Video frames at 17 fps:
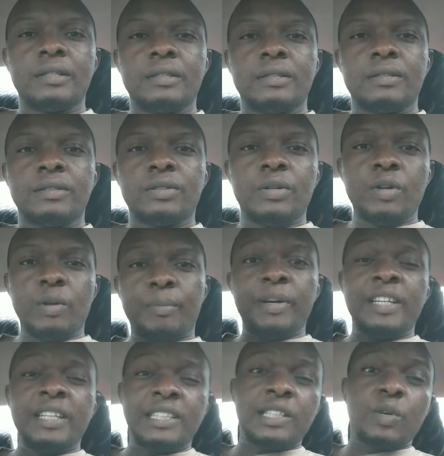So your
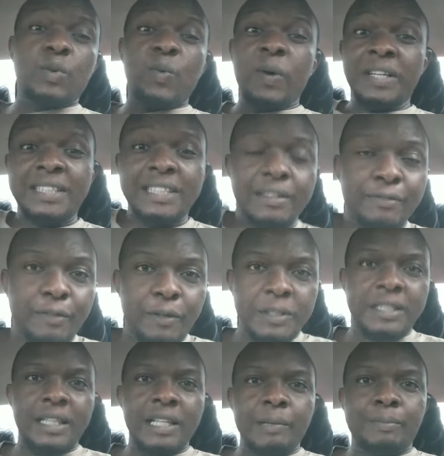body is requesting for
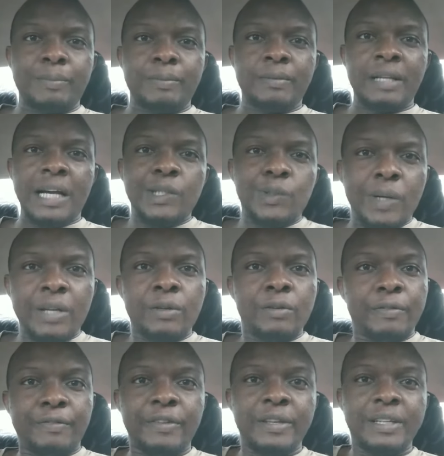sleep. That's why
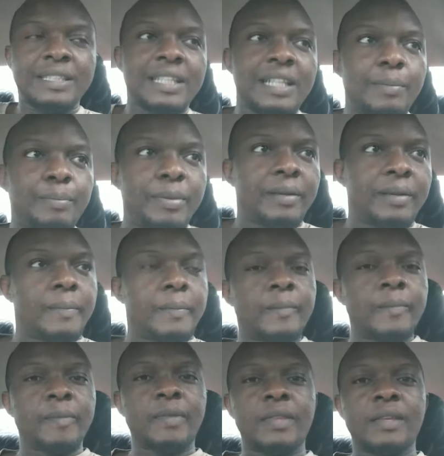you feel sleepy.
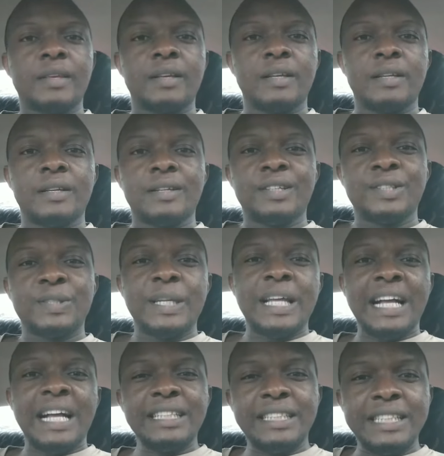So
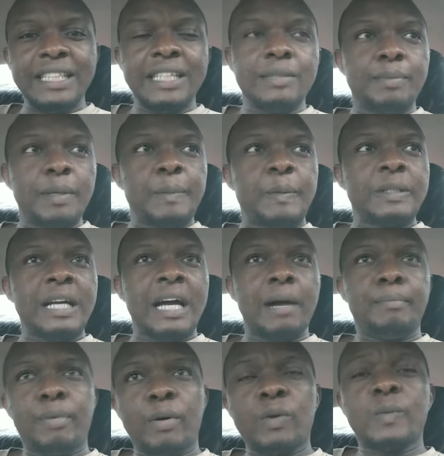that gene, people that
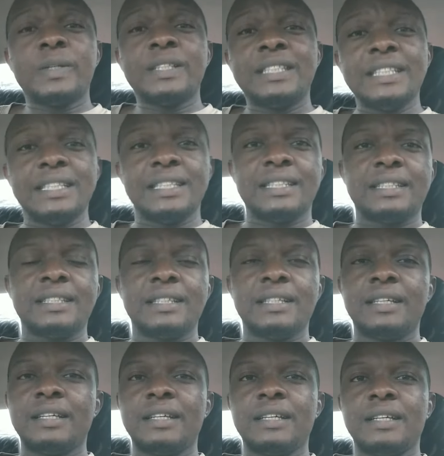are born with it,
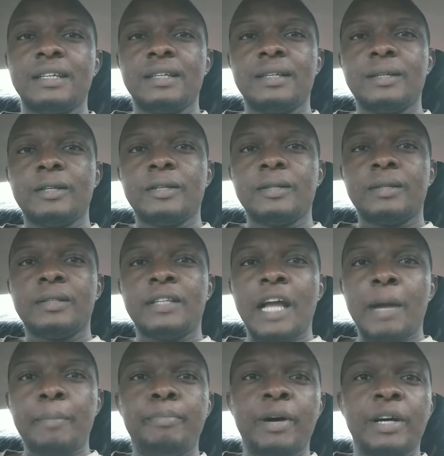
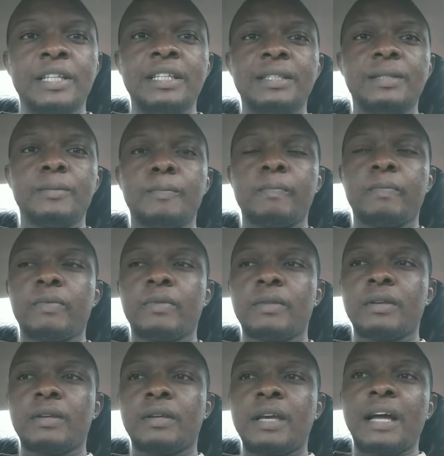their body
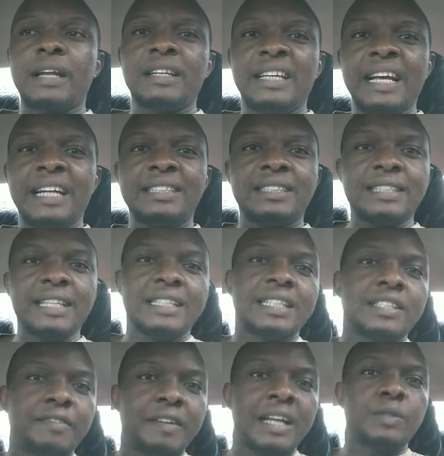can get
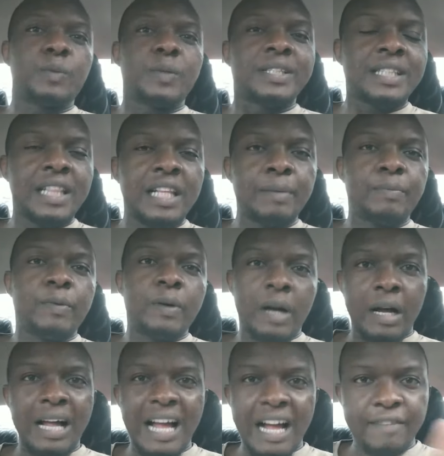satisfied with sleep
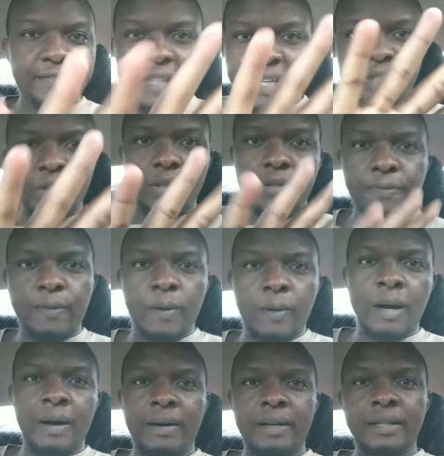after just 4
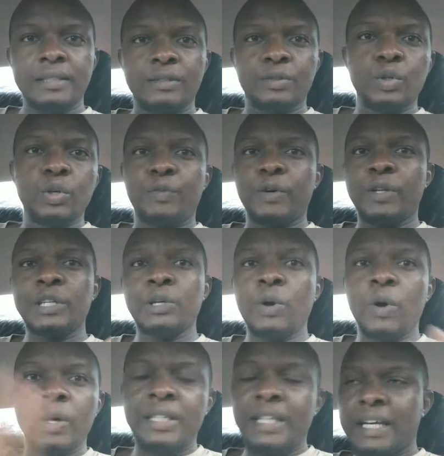hours. So for the
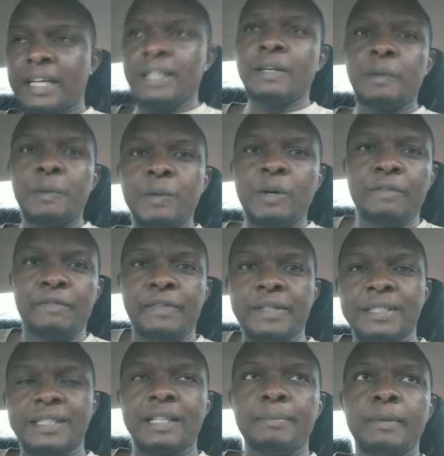whole day, they will not feel
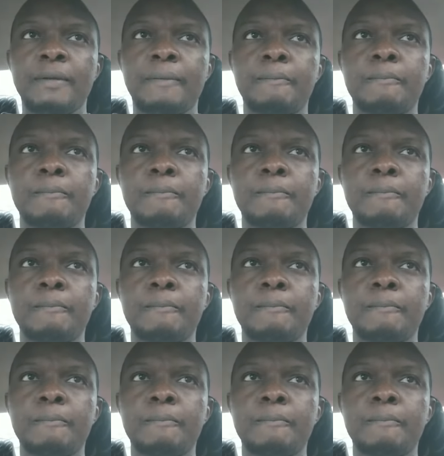sleepy.